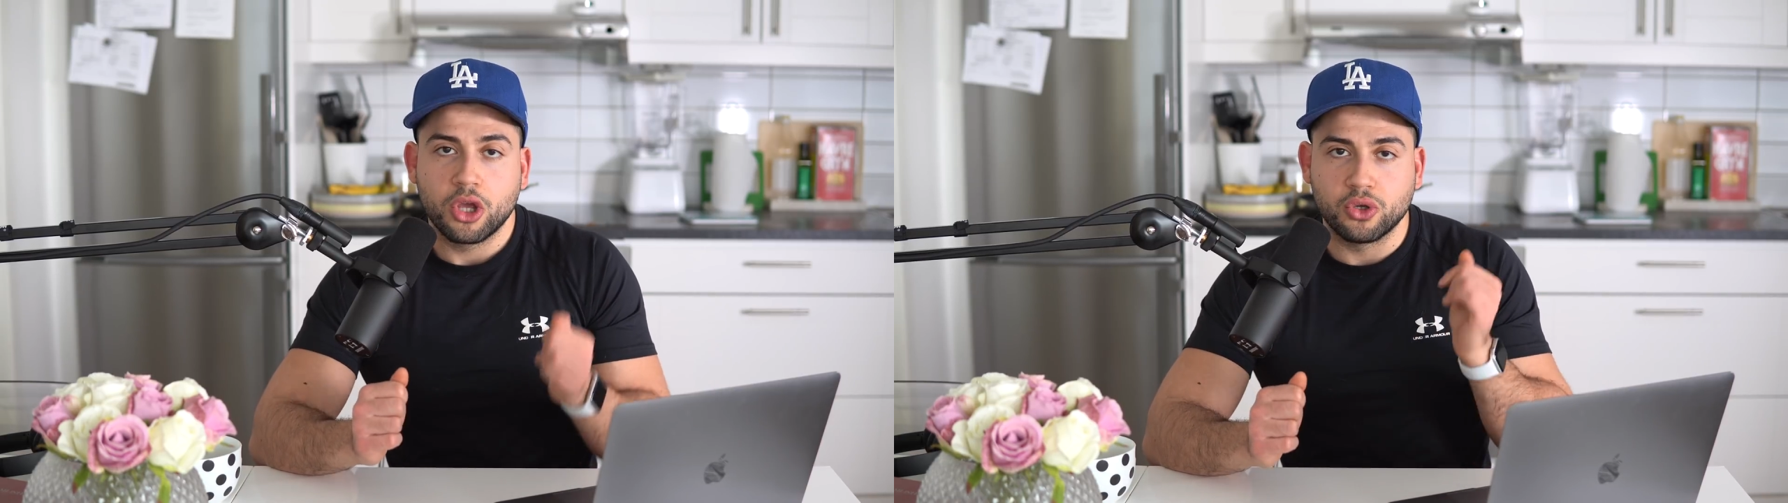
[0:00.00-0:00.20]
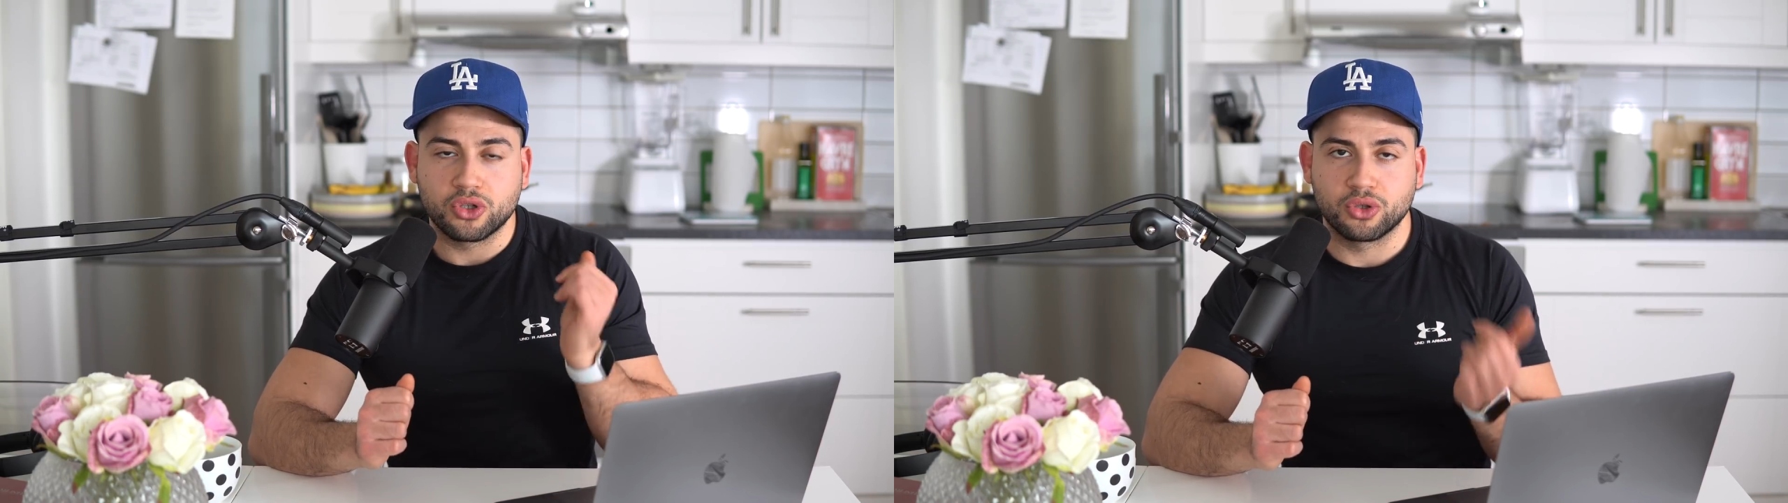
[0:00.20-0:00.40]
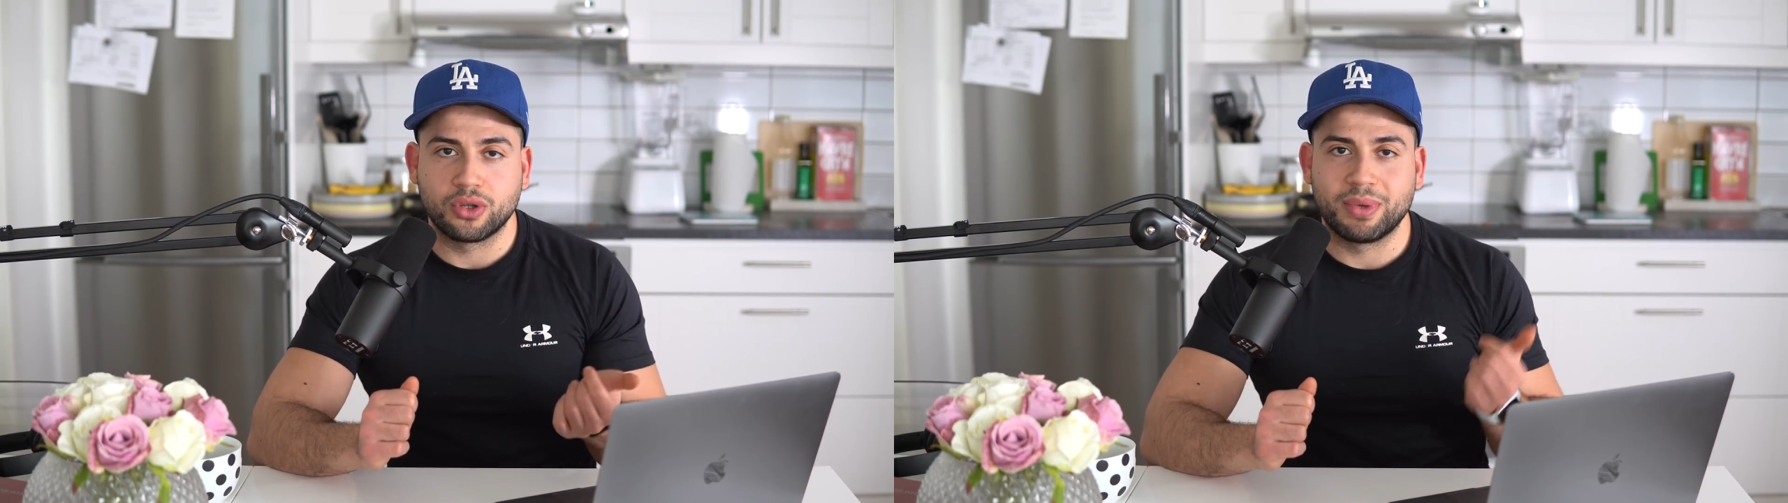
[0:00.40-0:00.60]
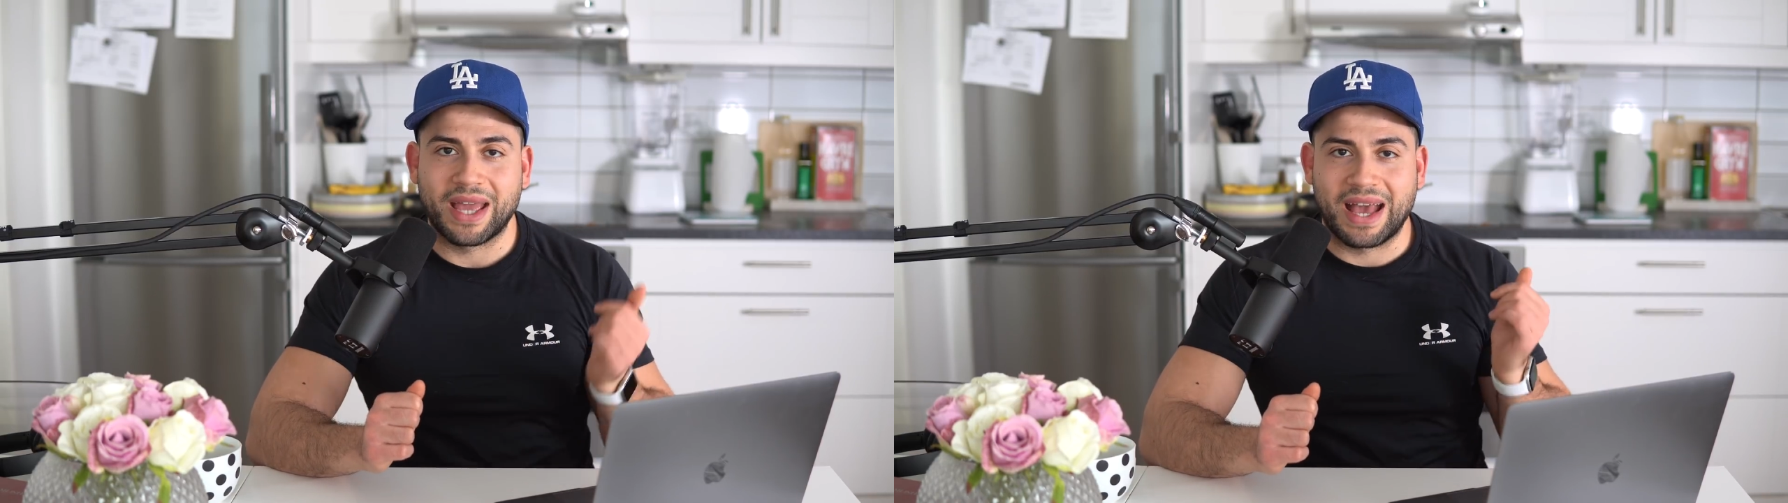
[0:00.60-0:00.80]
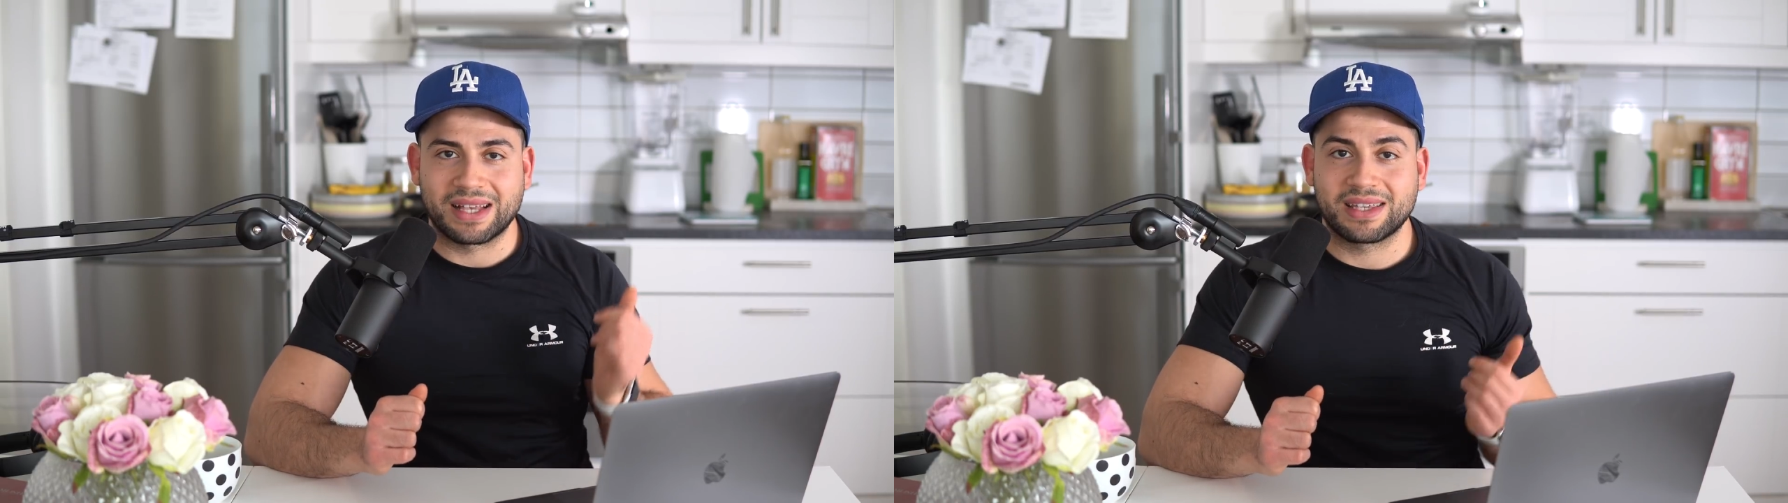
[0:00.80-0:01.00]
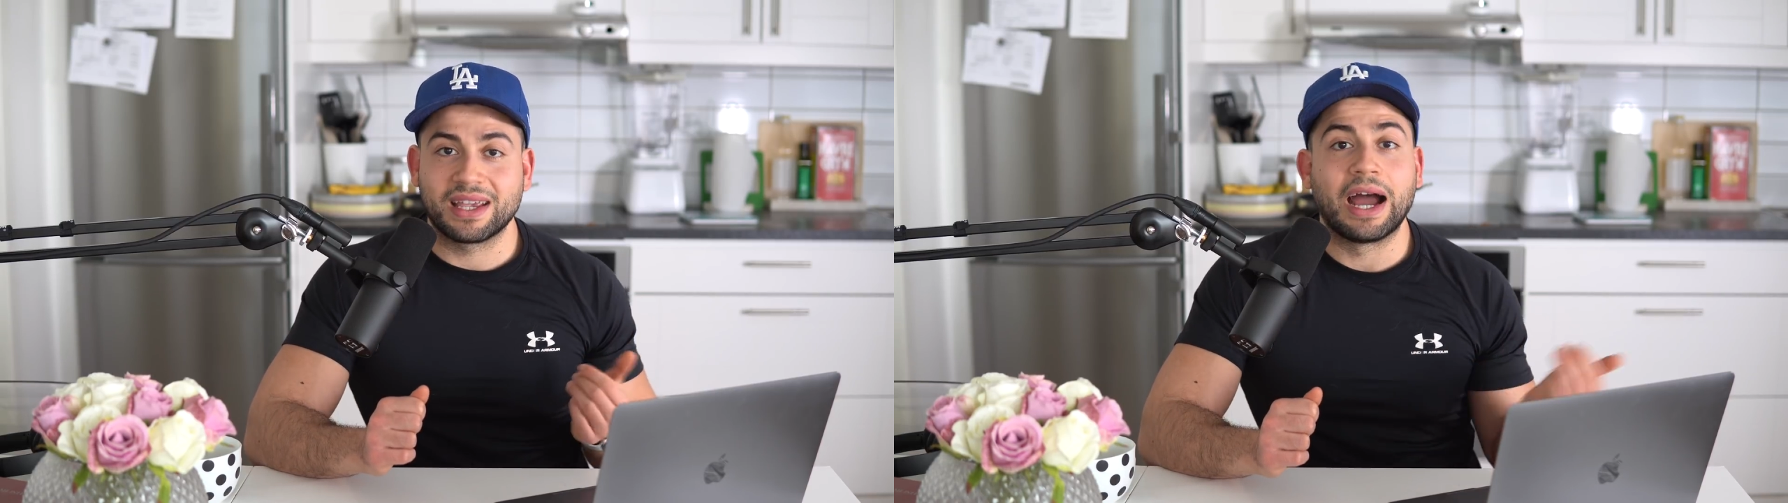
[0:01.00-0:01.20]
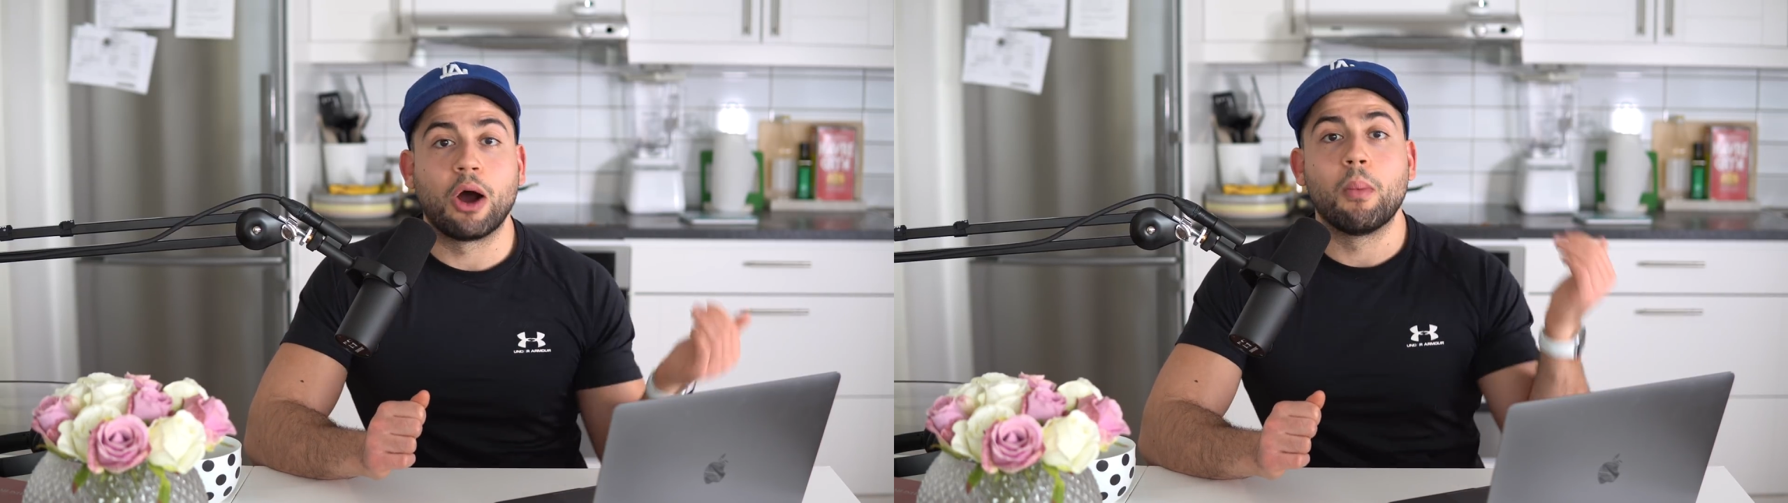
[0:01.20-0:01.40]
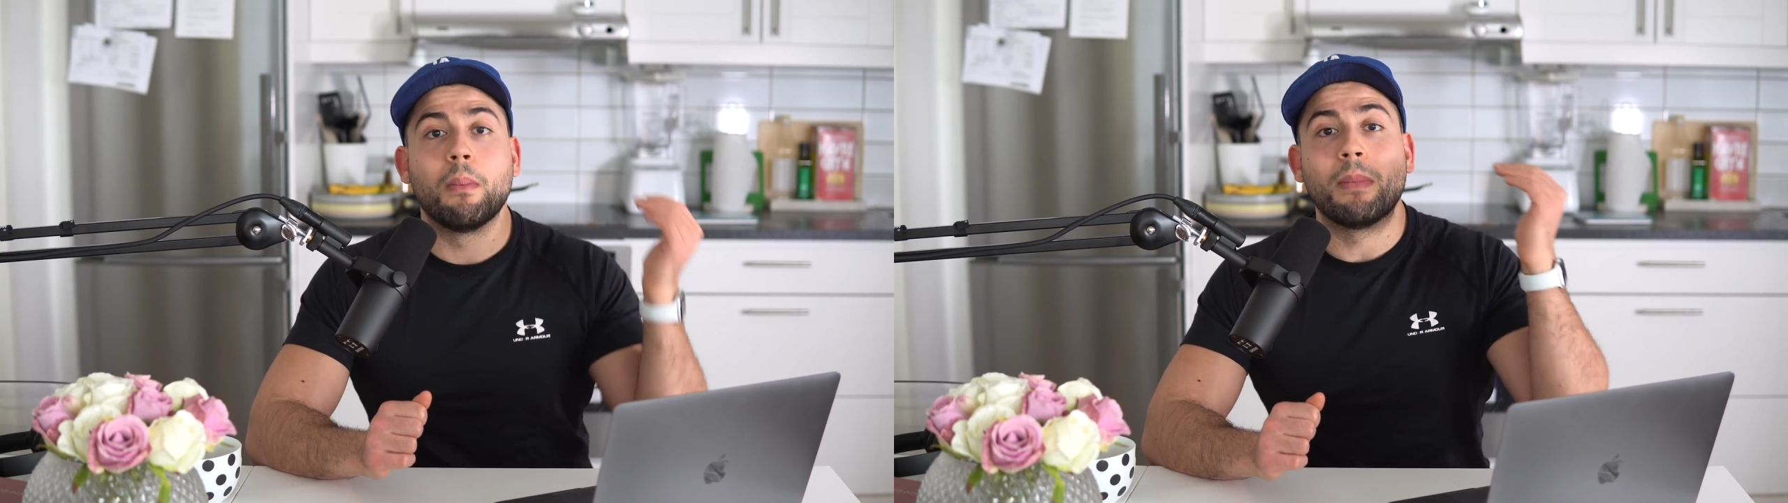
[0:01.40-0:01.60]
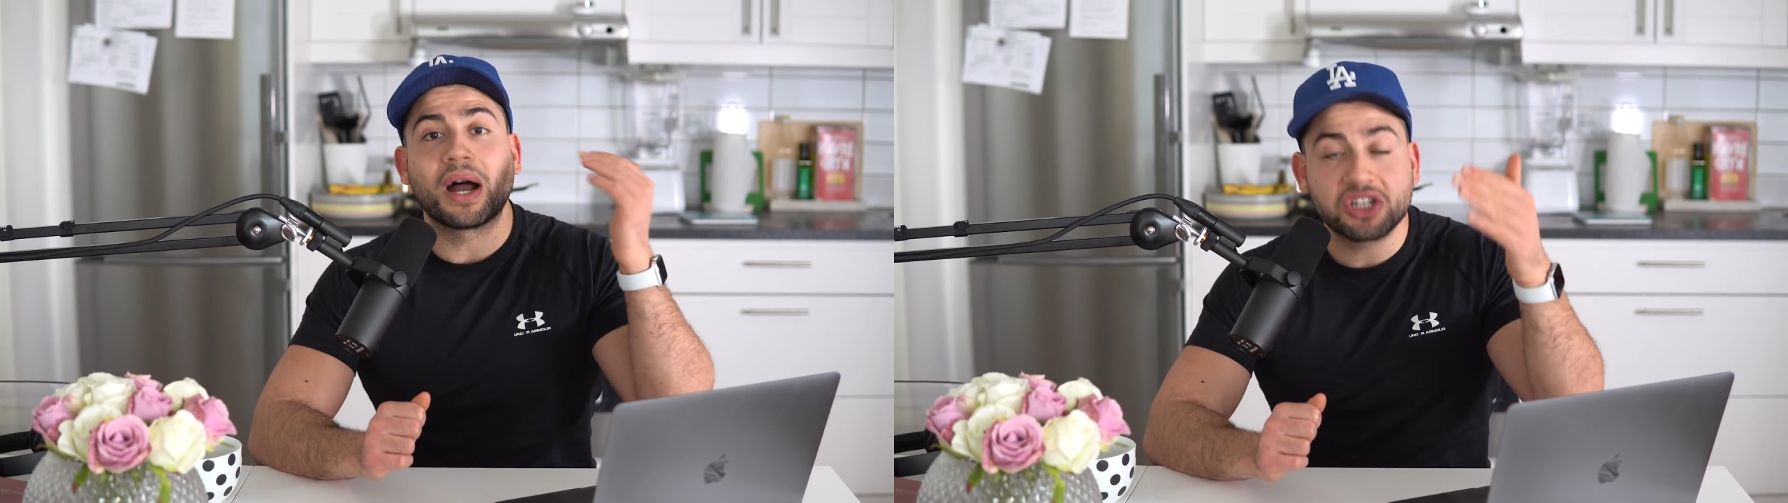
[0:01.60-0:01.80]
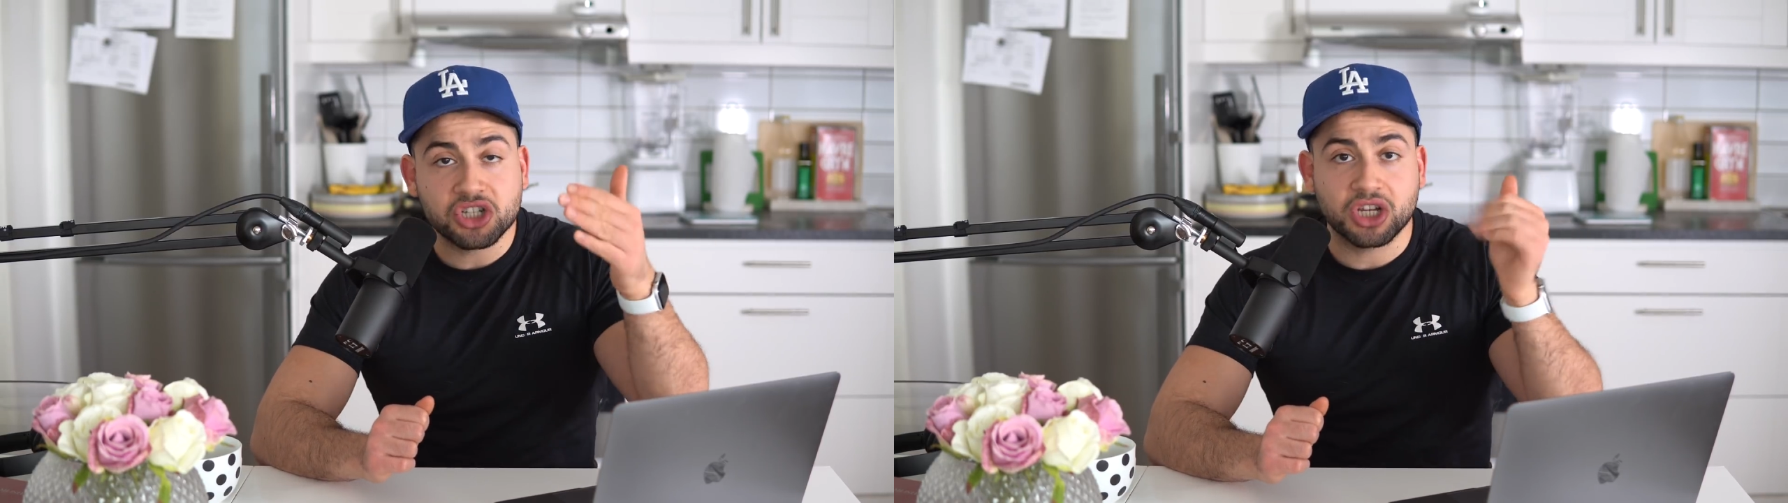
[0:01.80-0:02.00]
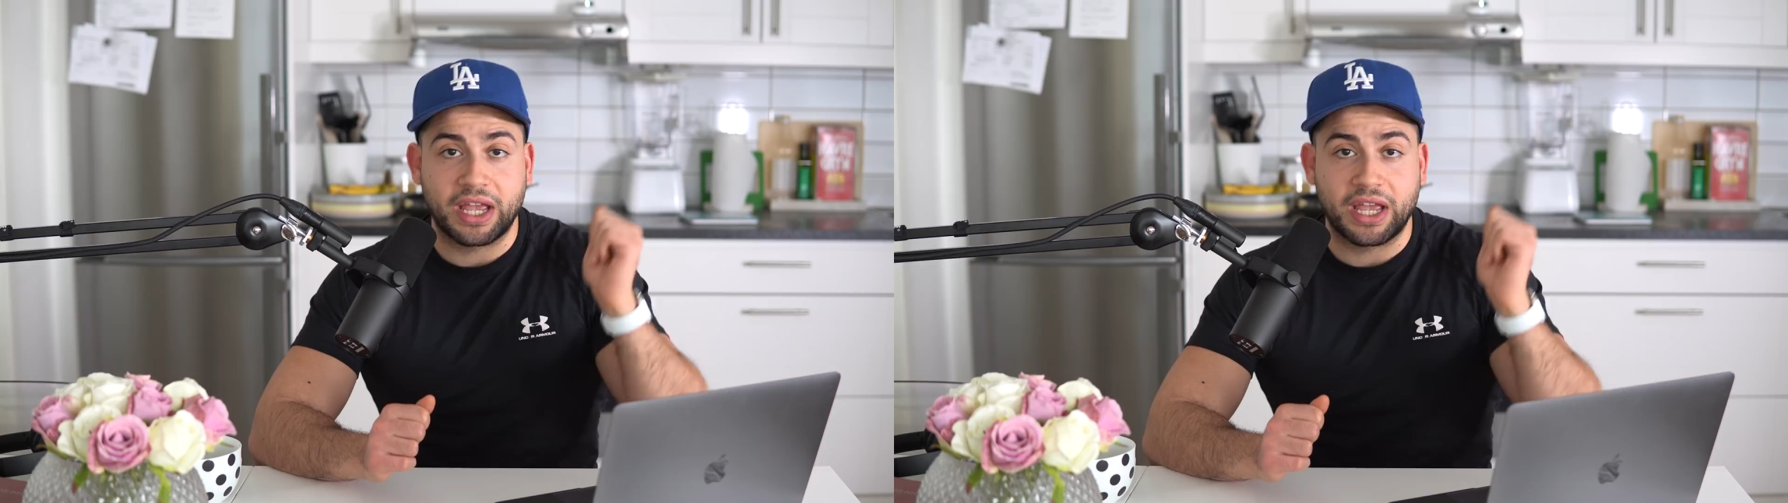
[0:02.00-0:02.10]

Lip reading: You should be asking how much